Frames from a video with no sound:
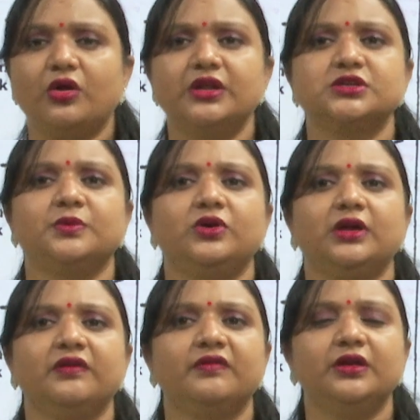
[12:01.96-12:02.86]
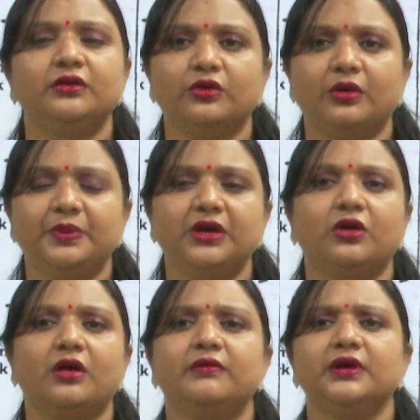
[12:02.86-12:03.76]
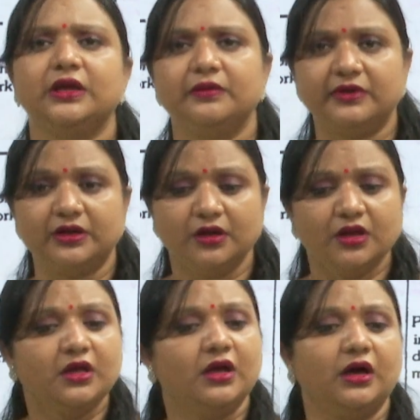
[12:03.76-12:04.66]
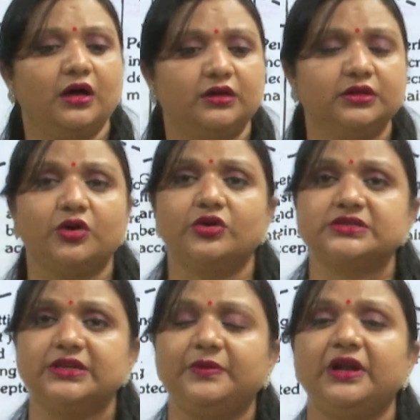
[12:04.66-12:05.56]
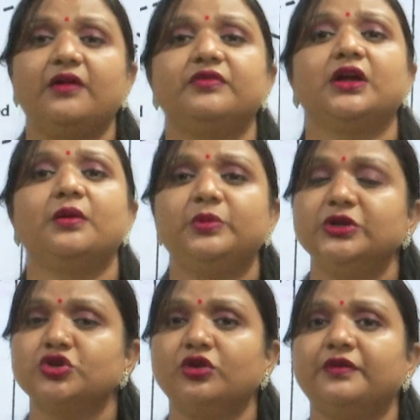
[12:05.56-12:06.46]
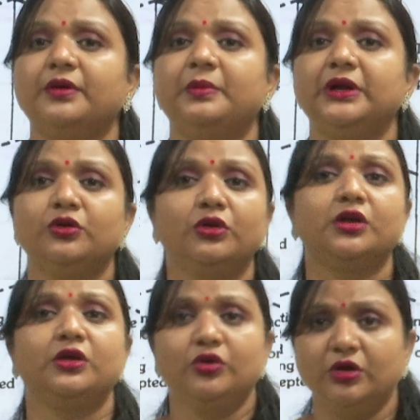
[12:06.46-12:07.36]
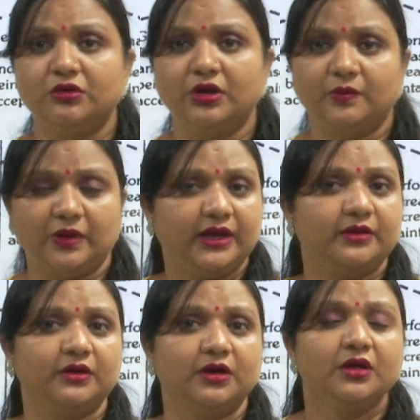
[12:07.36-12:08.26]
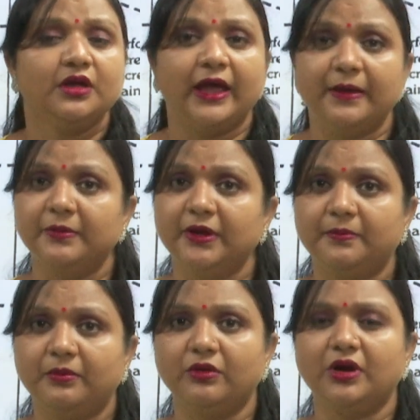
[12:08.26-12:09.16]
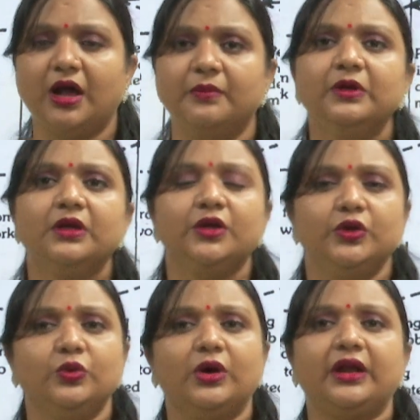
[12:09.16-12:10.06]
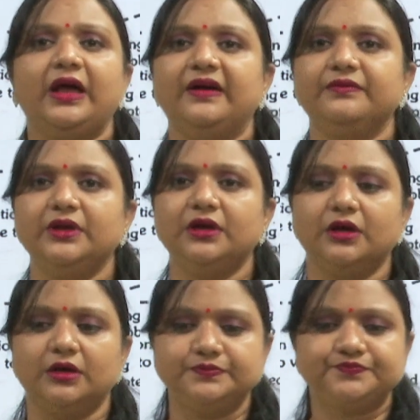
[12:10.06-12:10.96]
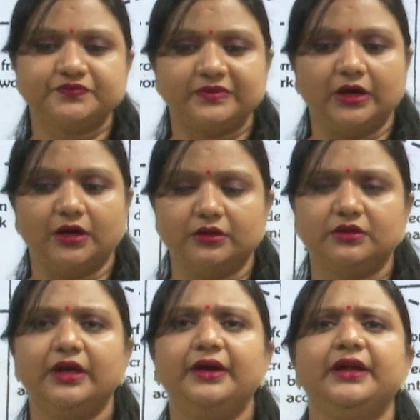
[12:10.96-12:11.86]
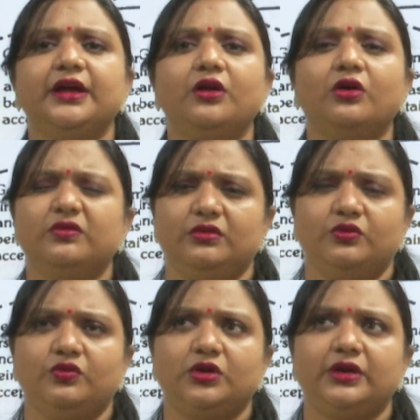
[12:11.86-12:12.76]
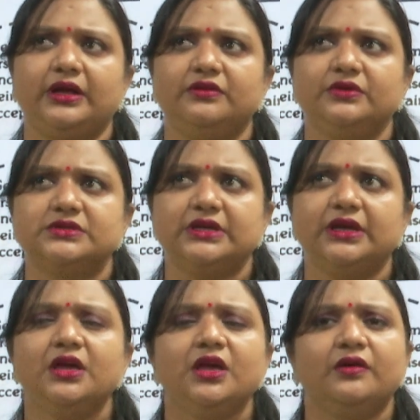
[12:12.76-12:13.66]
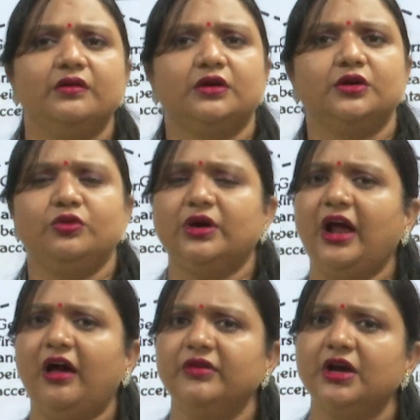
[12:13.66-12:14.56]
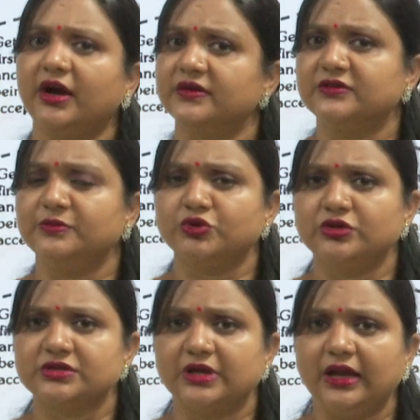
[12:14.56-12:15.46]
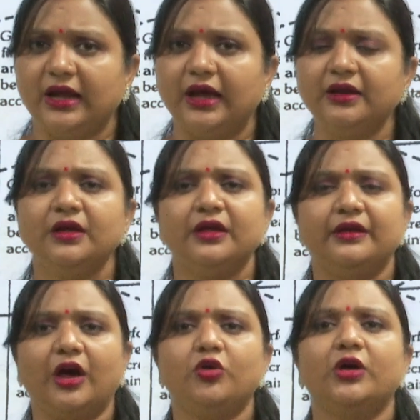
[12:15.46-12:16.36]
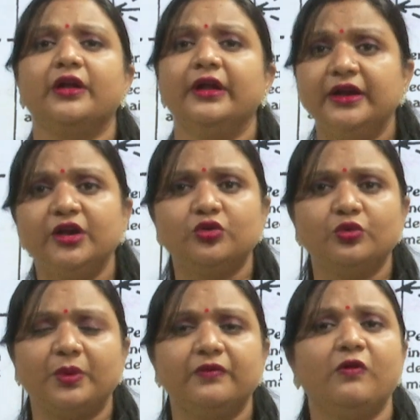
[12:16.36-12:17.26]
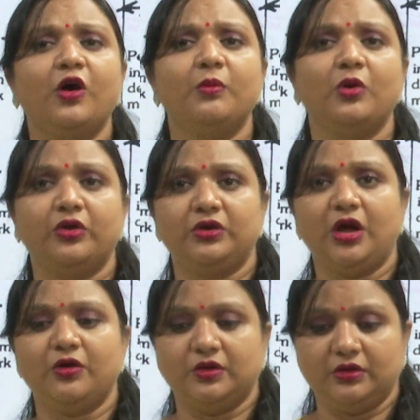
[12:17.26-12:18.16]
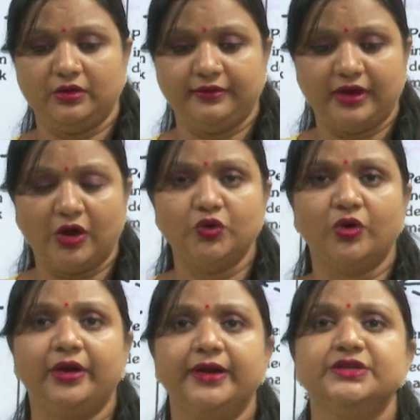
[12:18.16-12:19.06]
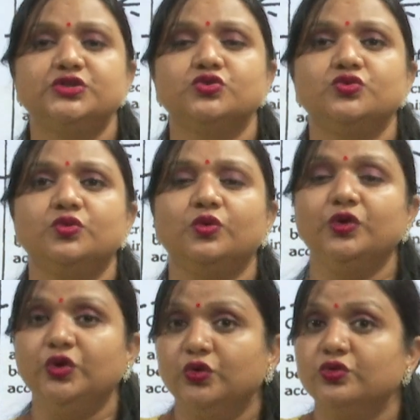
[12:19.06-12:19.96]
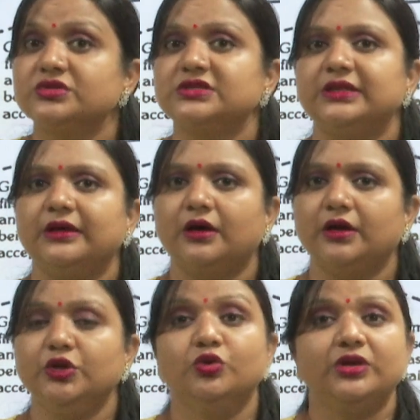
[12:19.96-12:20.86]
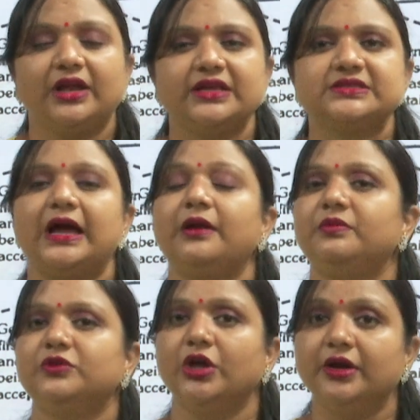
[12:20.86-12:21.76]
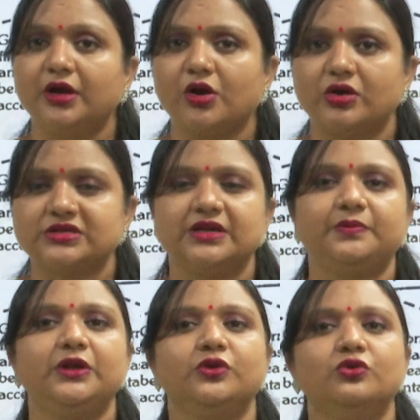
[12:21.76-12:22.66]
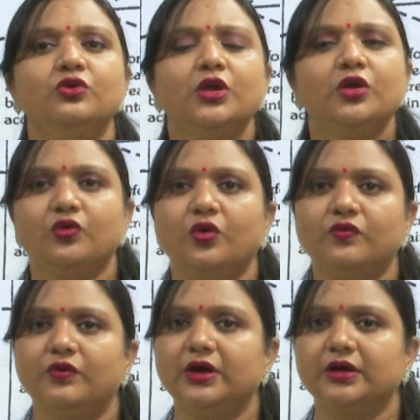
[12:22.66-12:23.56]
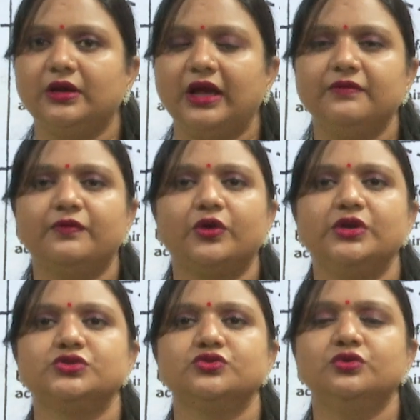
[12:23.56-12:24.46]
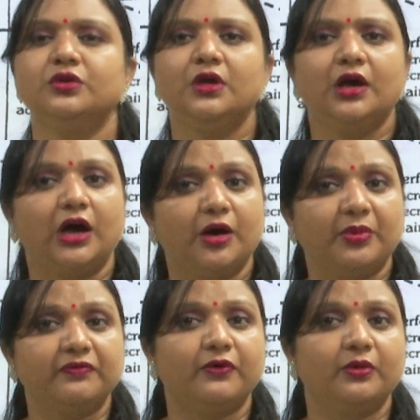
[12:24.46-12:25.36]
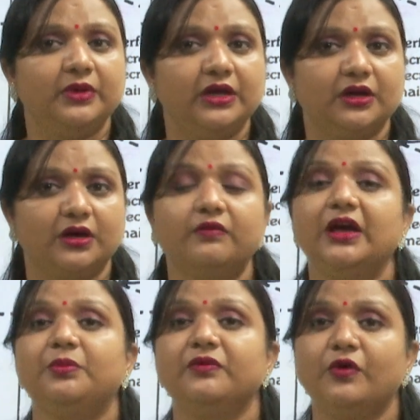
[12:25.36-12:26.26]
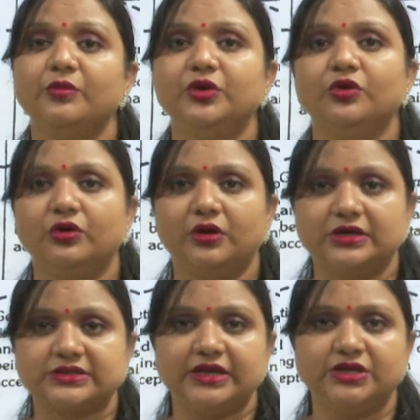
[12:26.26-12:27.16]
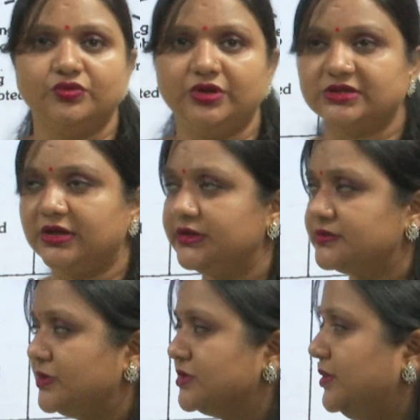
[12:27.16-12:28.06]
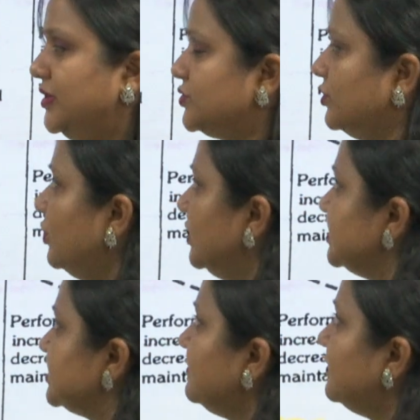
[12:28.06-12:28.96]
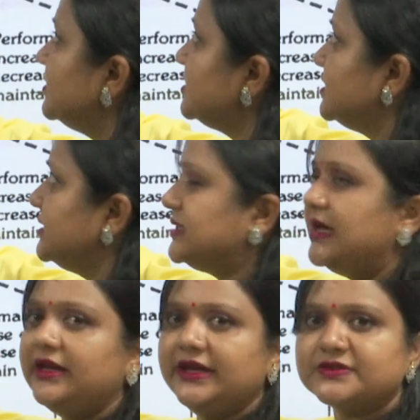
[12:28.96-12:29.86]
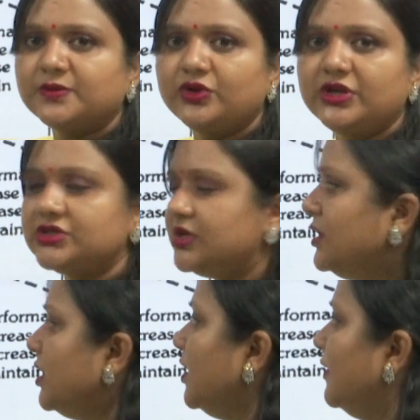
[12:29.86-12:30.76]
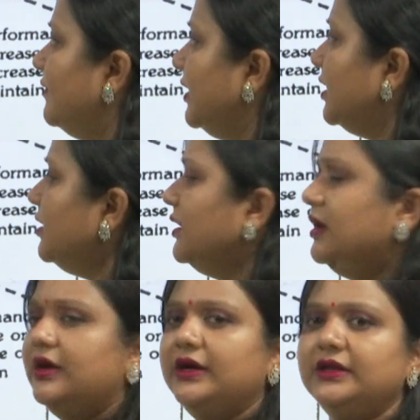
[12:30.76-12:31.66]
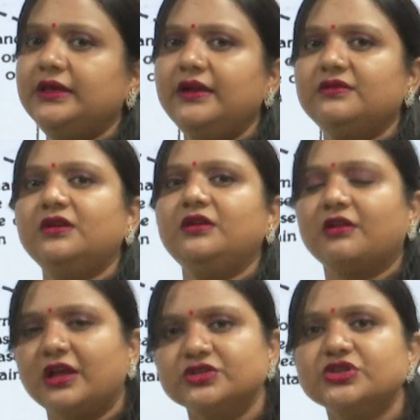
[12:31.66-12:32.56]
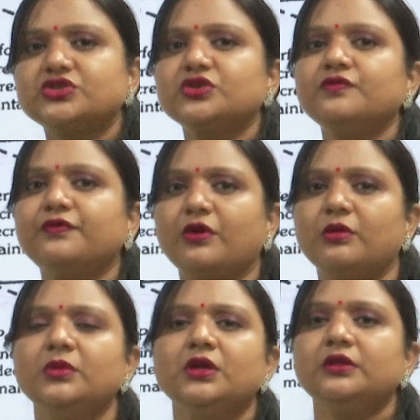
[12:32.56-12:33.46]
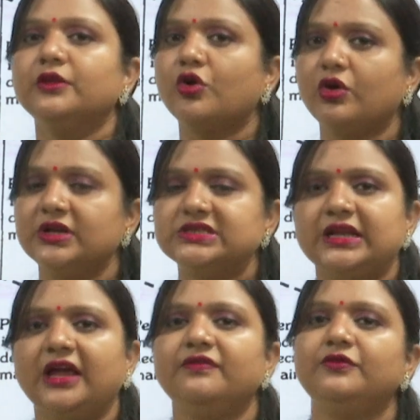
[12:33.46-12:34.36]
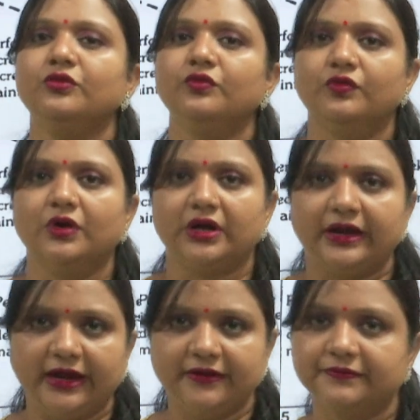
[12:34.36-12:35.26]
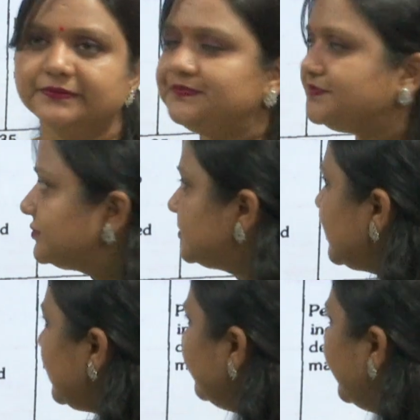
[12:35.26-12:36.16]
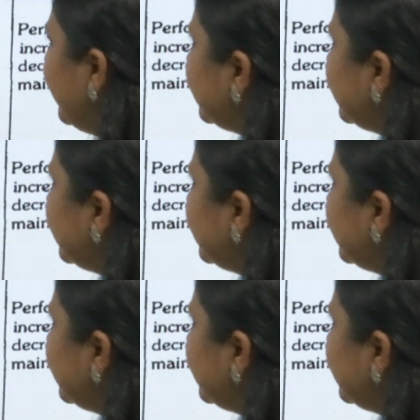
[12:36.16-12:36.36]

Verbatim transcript: knowledge about a given topic or our given uh, the concept and after completion of a particular curriculum like uh, MBA program you are having a uh, theoretical or uh, what can we say uh, you are having a conceptual scale and now you are ready to perform or, uh, now you are ready to use uh, utilize that theoretical concept into your work life or into uh, performing while performing your assigned duties and responsibilities. So, it is the first stage like exploration where there is a transition from the college life to work life the